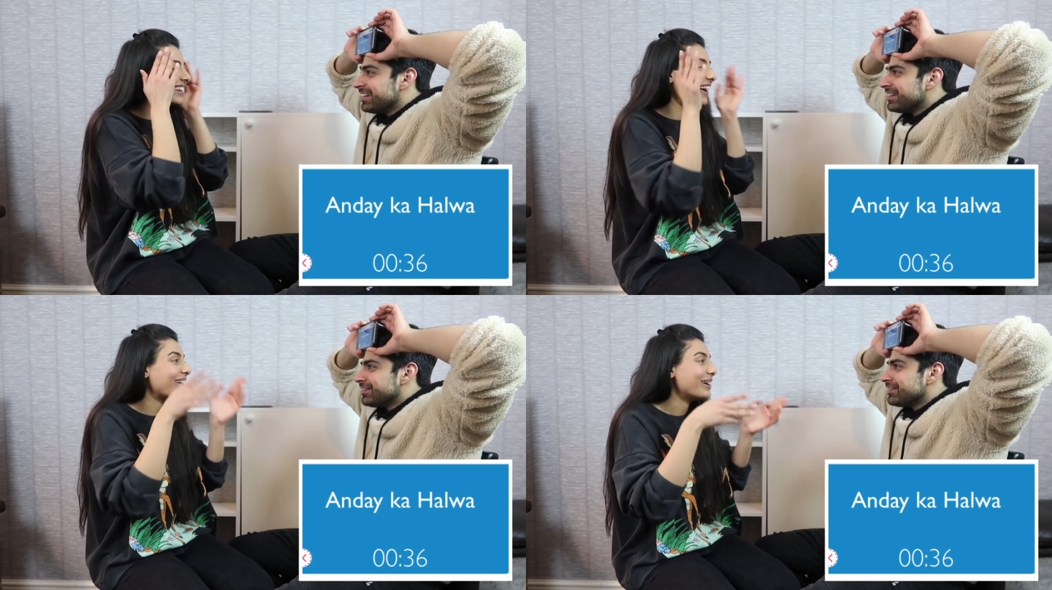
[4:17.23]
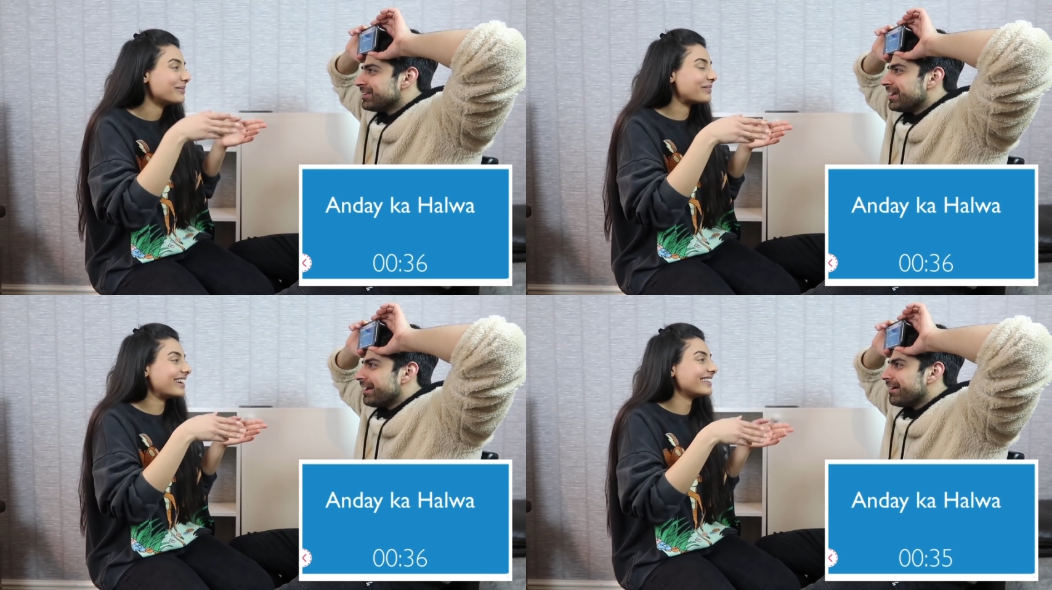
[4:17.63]
Speaker 1: No,
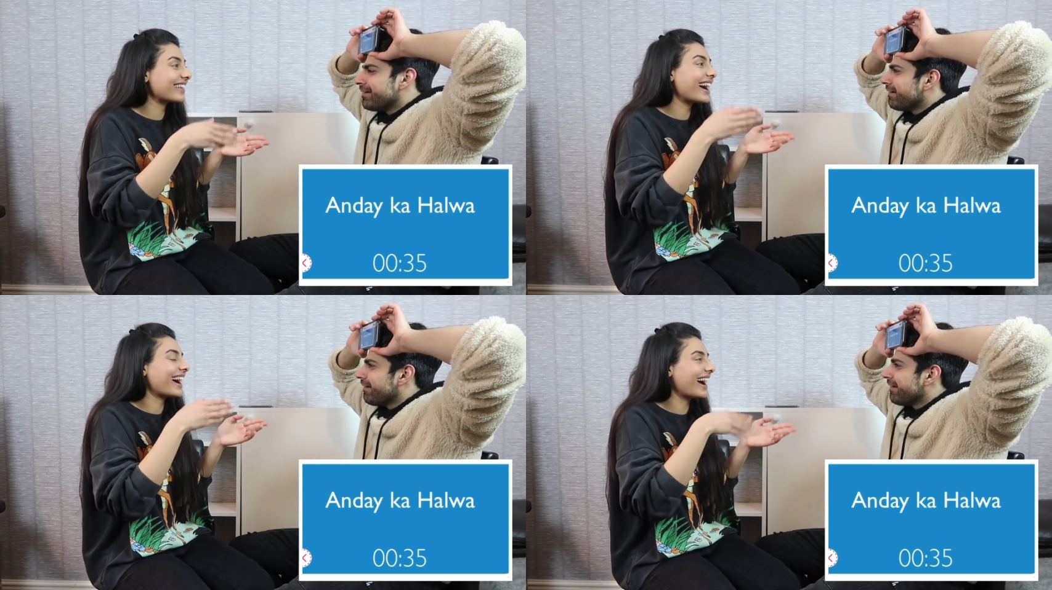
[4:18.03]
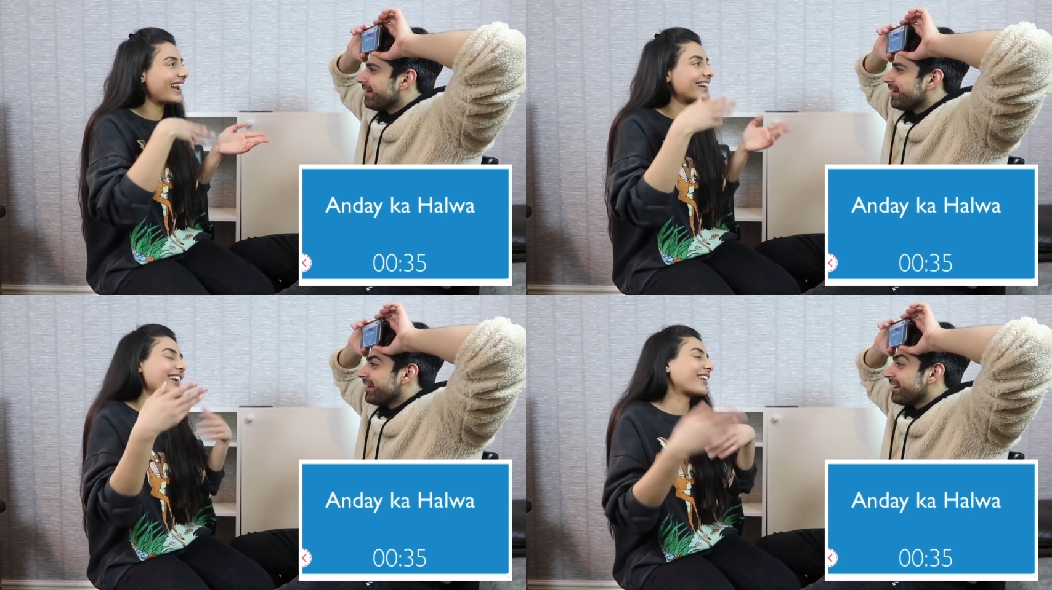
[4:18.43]
please.
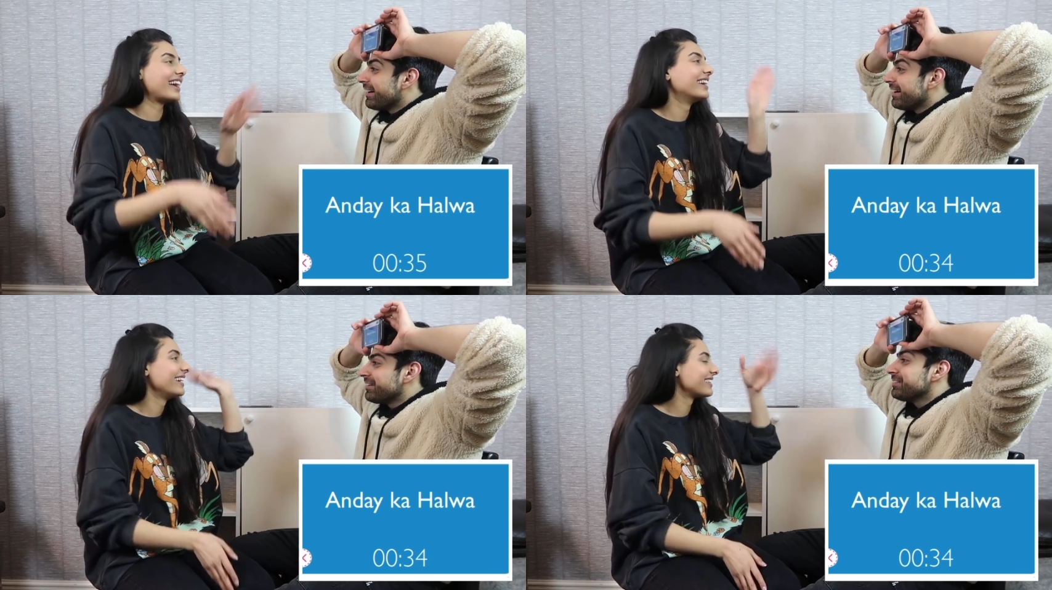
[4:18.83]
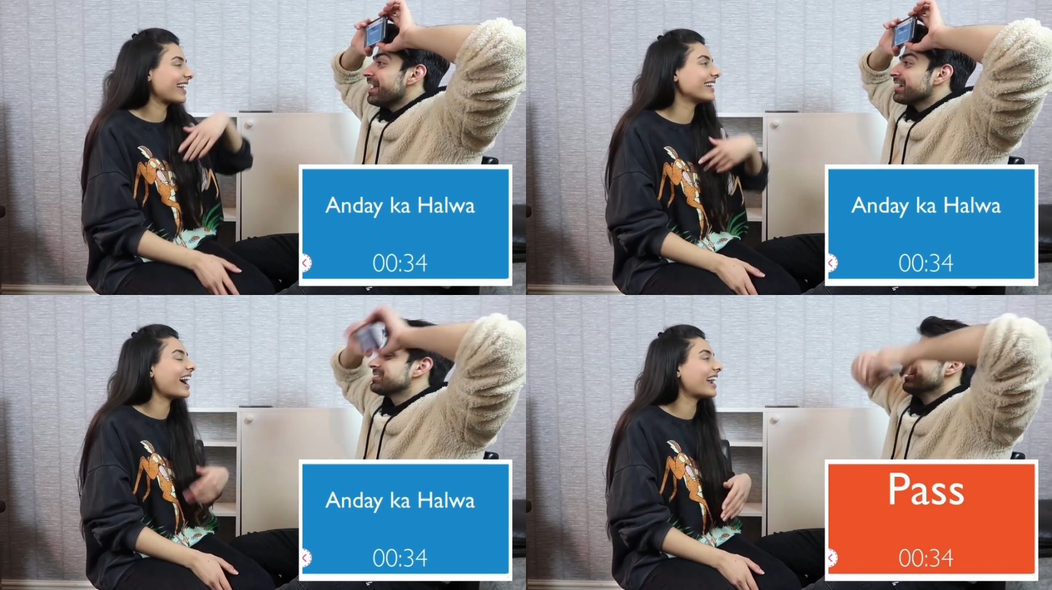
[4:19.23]
And okay,
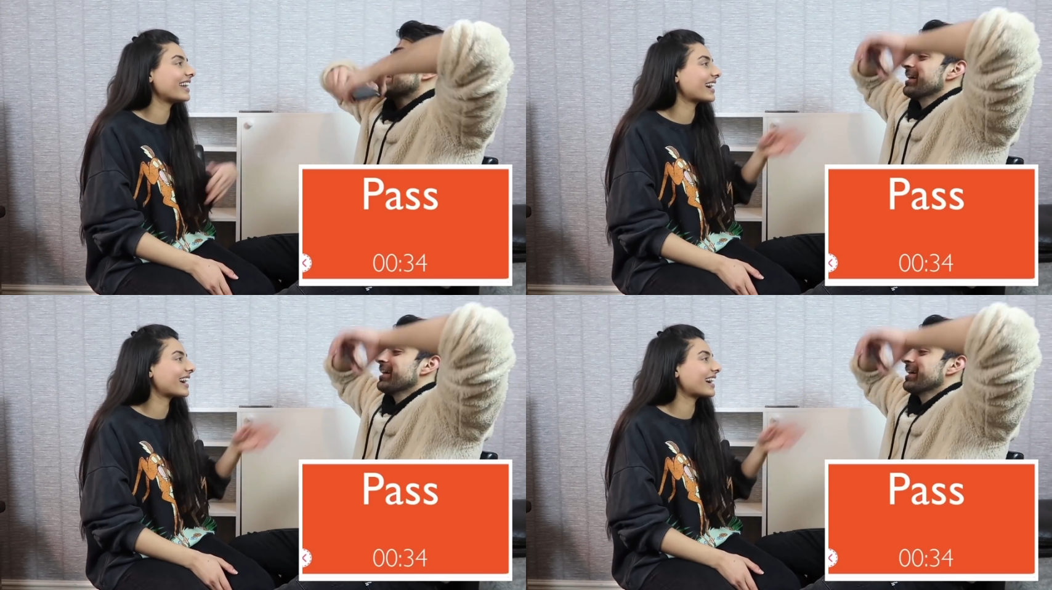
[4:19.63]
next, I, I,